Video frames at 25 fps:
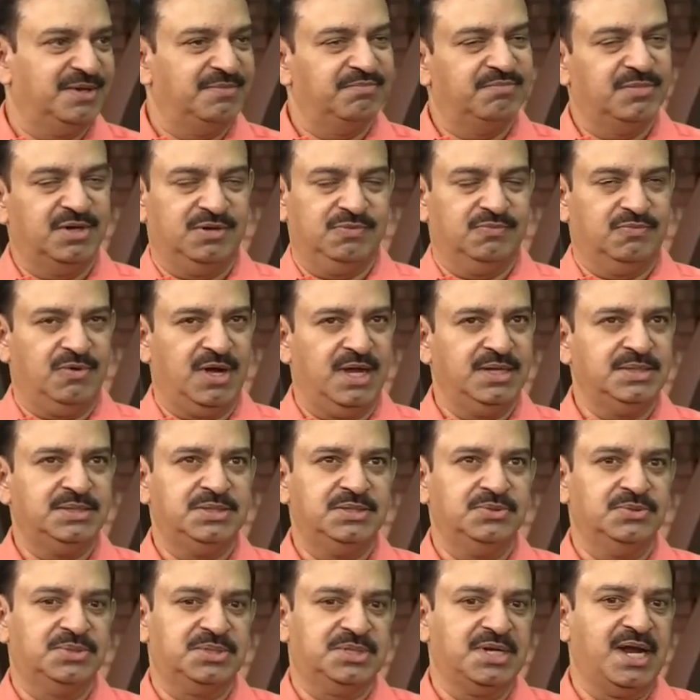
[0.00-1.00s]
But
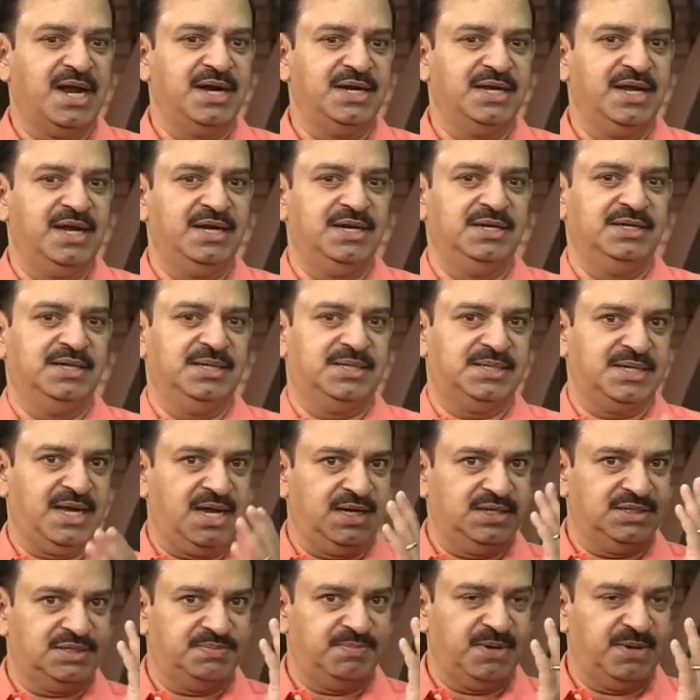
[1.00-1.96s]
once you start getting the signs,